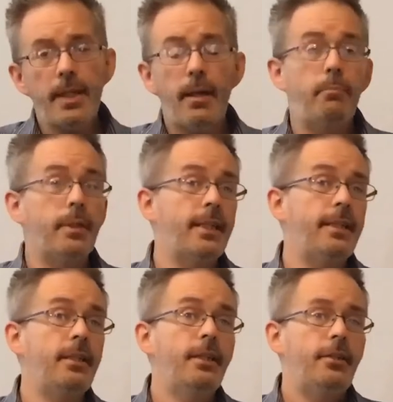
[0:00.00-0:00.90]
But
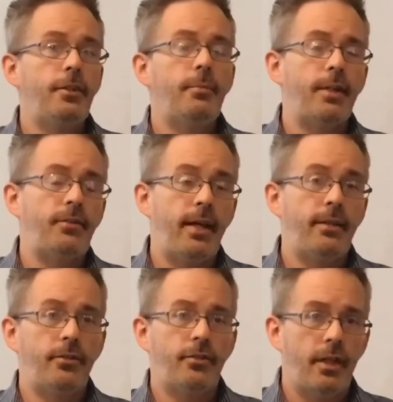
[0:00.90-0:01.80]
then you might say
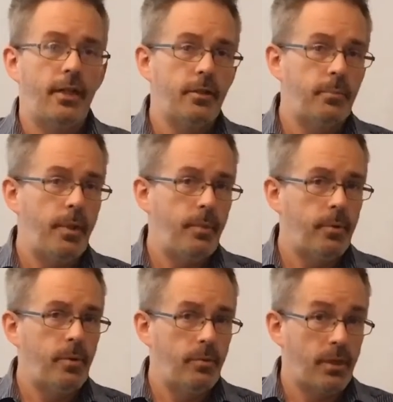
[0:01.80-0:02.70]
there's other
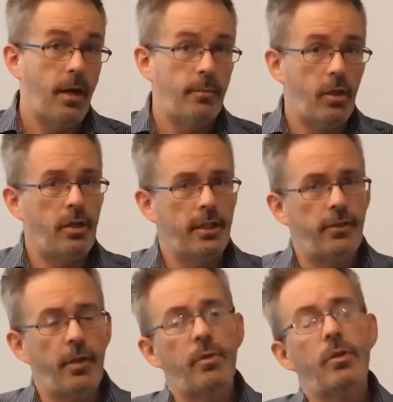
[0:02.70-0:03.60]
people who would come along and
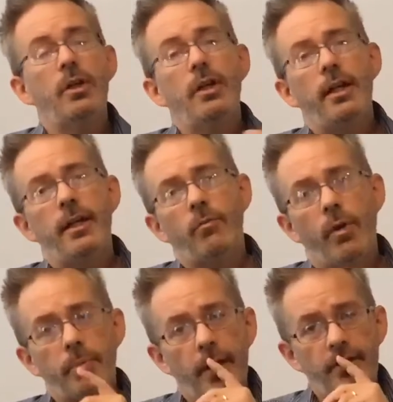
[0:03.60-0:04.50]
say, well, in
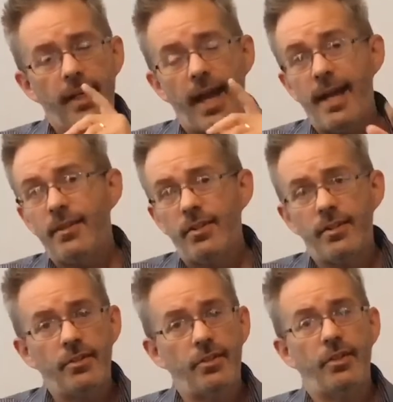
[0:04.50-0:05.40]
one place in
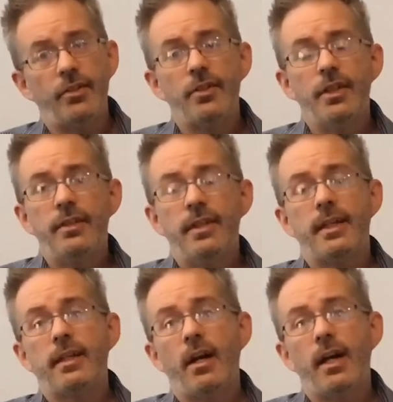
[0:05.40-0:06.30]
Exodus, it says
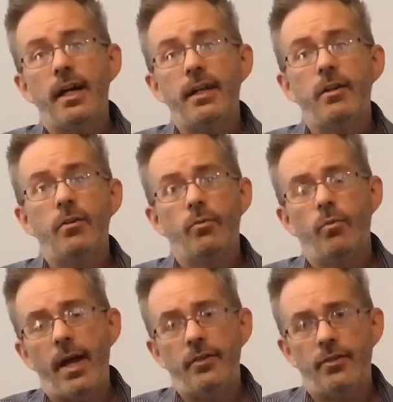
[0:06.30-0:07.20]
that God
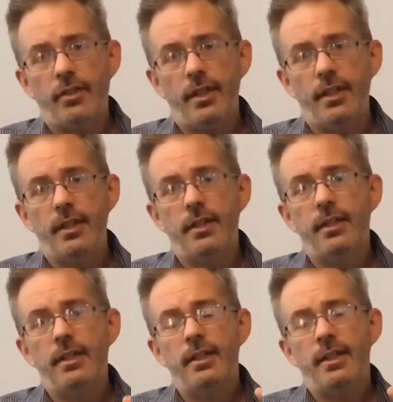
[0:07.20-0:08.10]
rested.
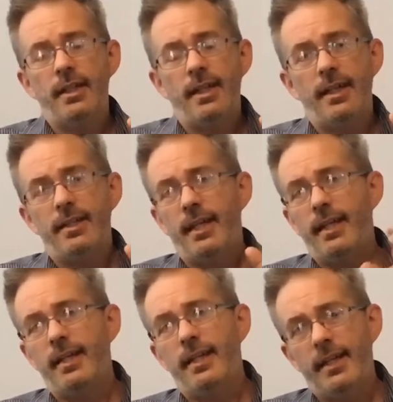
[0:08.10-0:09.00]
And
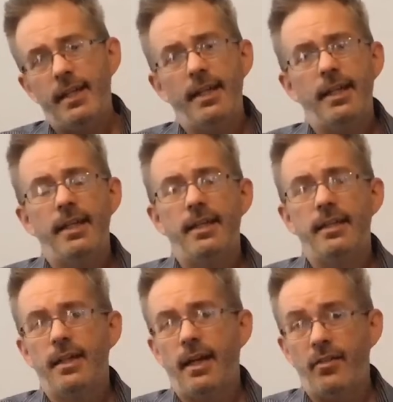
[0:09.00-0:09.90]
then
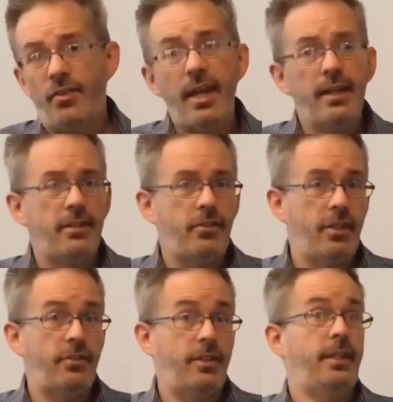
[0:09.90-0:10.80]
in Isaiah, it
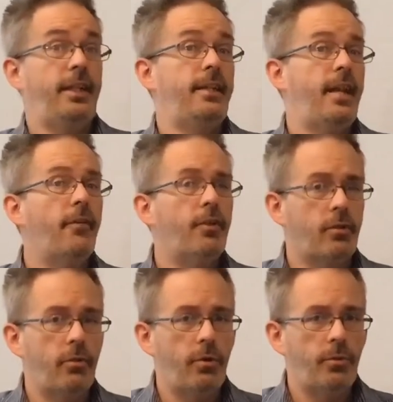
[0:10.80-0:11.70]
says that he never
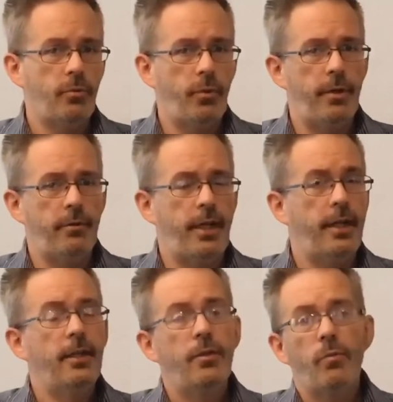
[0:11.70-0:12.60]
grows weary.
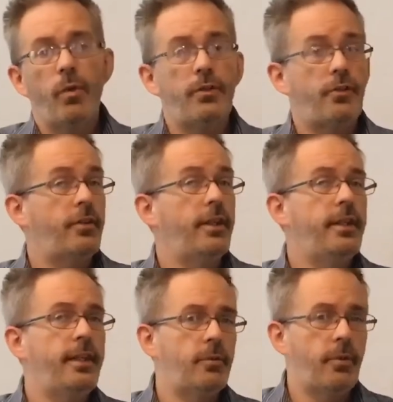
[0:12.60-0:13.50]
What's the
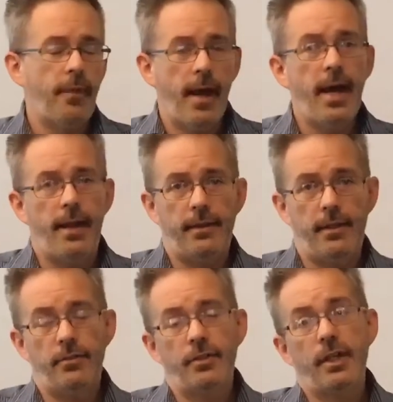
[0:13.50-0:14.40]
deal with that?
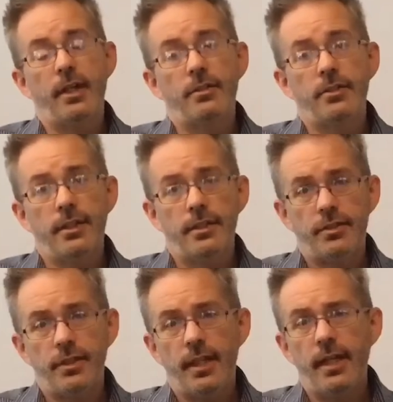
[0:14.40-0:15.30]
There's a
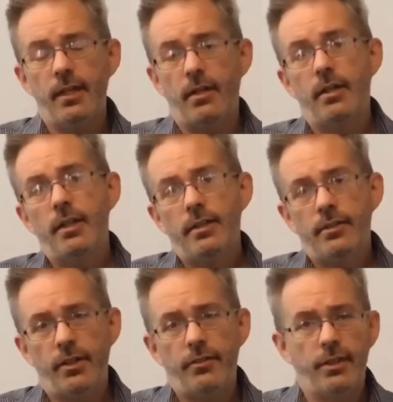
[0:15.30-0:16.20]
contradiction there.
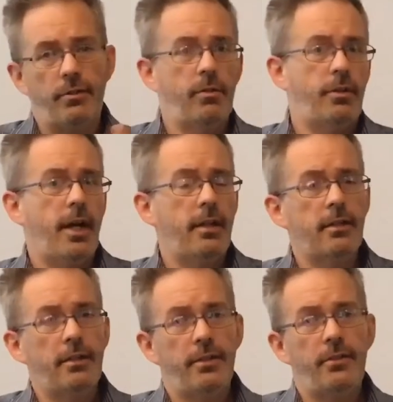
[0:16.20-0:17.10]
Does he grow tired
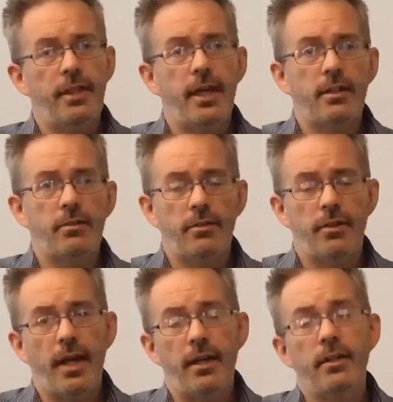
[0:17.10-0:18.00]
or does he not grow
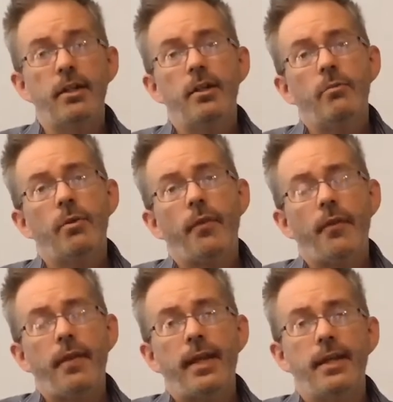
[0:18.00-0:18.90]
tired? Well, the
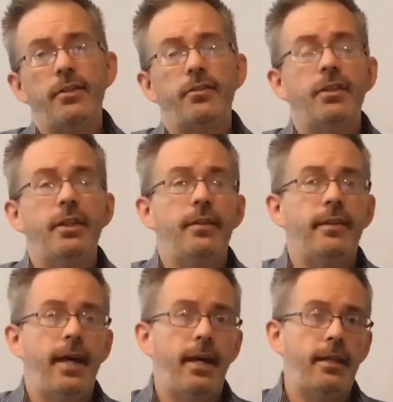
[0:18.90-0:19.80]
thing is
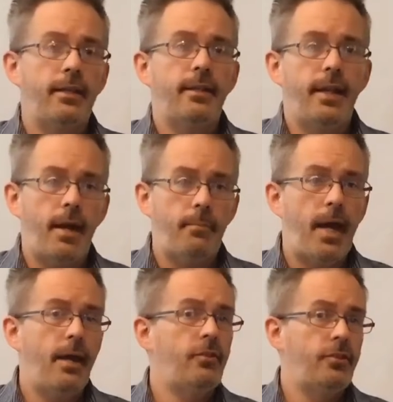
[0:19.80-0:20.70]
that that
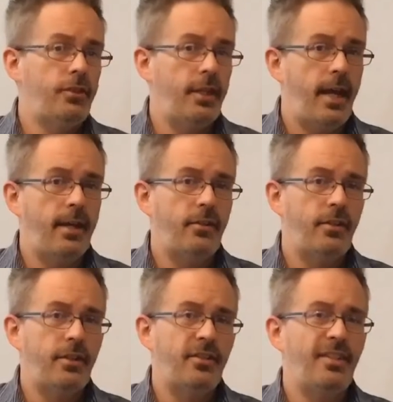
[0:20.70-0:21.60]
passage in
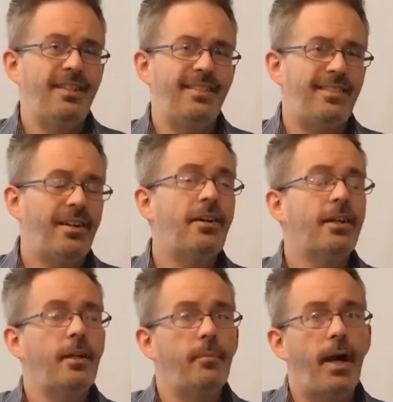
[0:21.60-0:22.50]
Exodus is
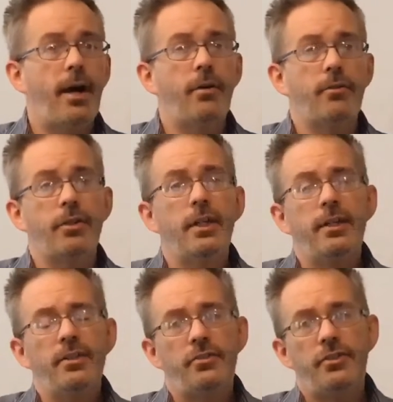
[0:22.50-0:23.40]
talking about
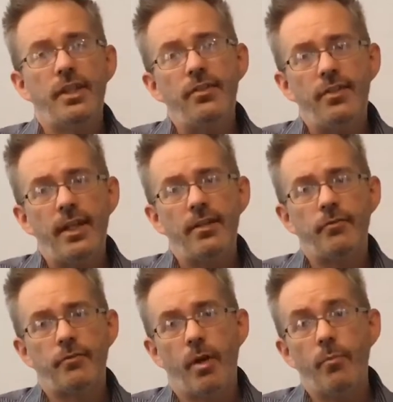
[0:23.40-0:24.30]
ceasing
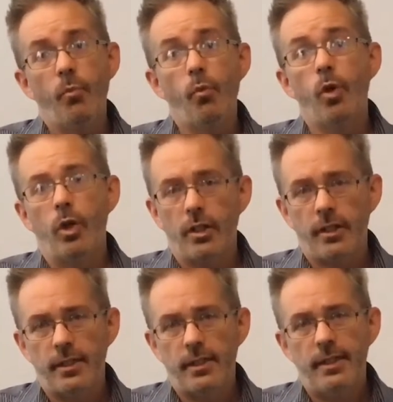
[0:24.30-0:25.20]
from
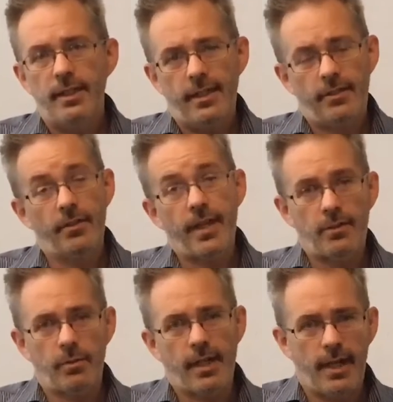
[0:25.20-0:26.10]
work. And so
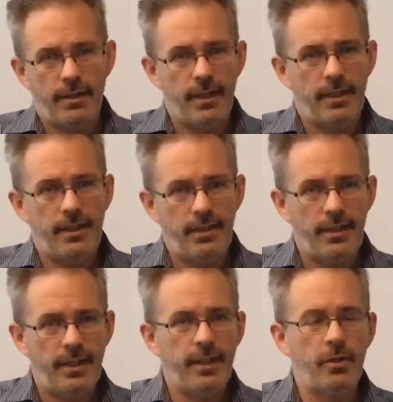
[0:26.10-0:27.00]
that's what God did.
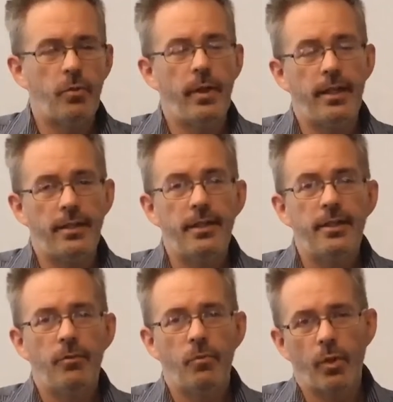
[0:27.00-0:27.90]
He quit
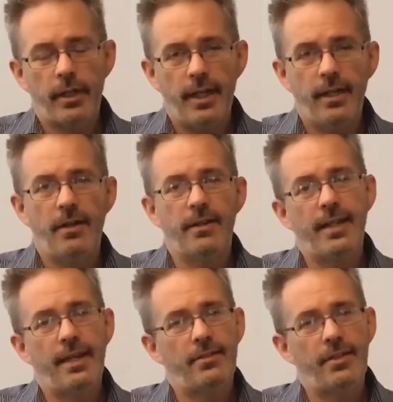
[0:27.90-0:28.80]
working on
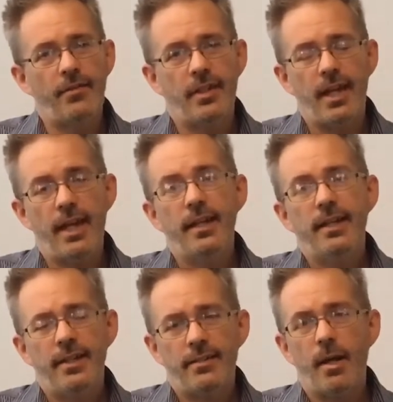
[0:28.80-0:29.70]
that seventh day.
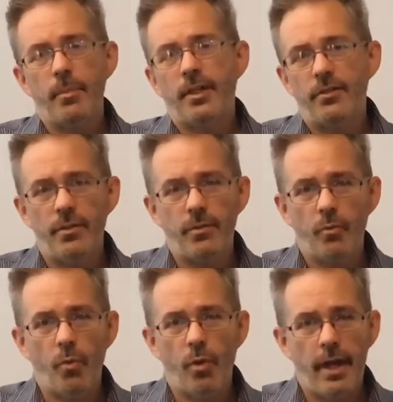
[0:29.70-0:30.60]
It's not because he was
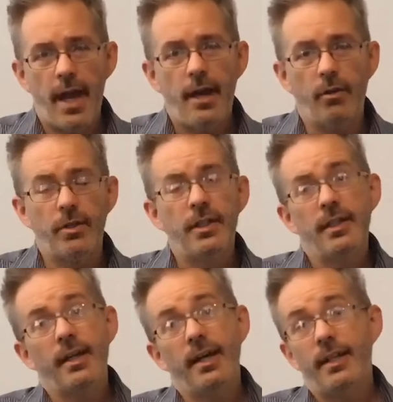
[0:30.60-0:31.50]
worn out.
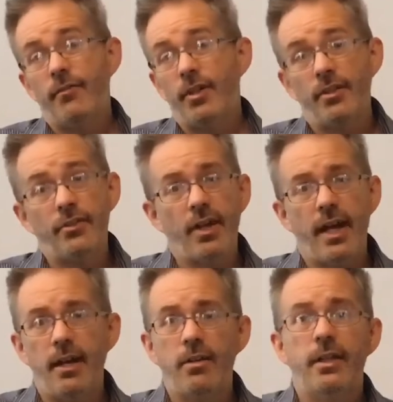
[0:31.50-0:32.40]
God never does
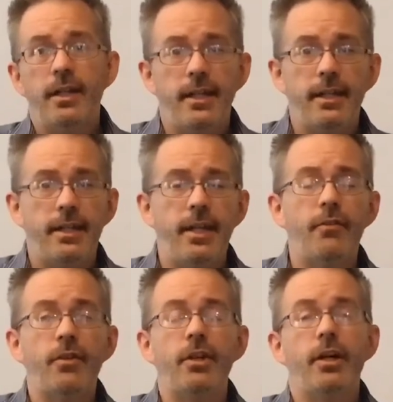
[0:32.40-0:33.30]
tire, and he
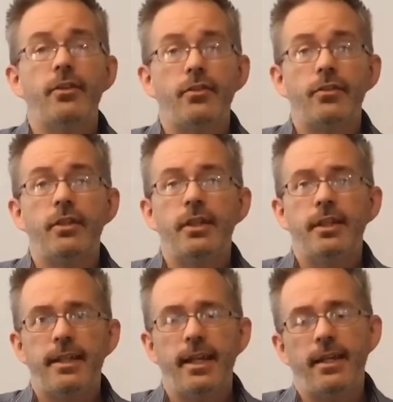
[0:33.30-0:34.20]
never does
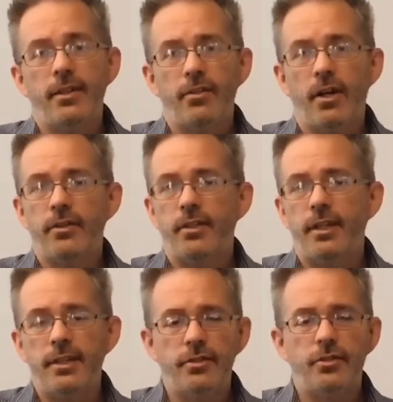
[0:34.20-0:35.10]
get exhausted.
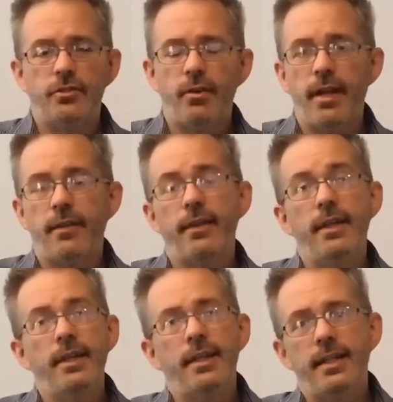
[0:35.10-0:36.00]
His strength
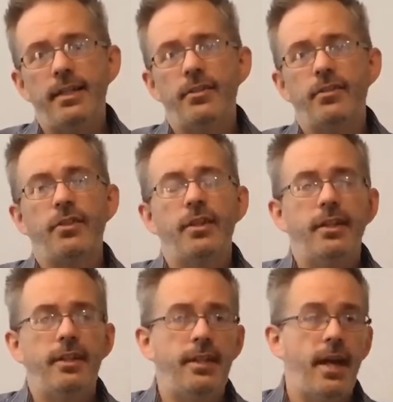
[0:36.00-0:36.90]
is
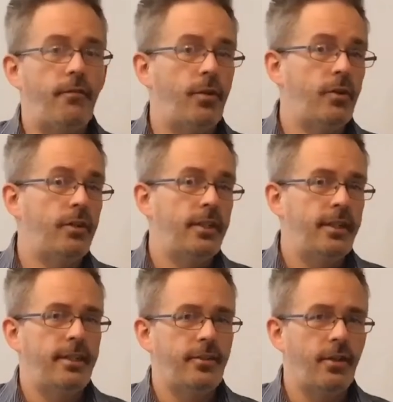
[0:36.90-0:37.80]
never
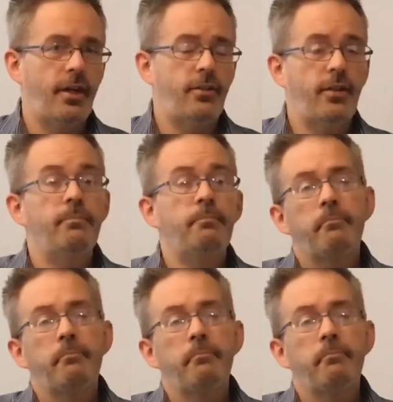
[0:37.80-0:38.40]
exhausted.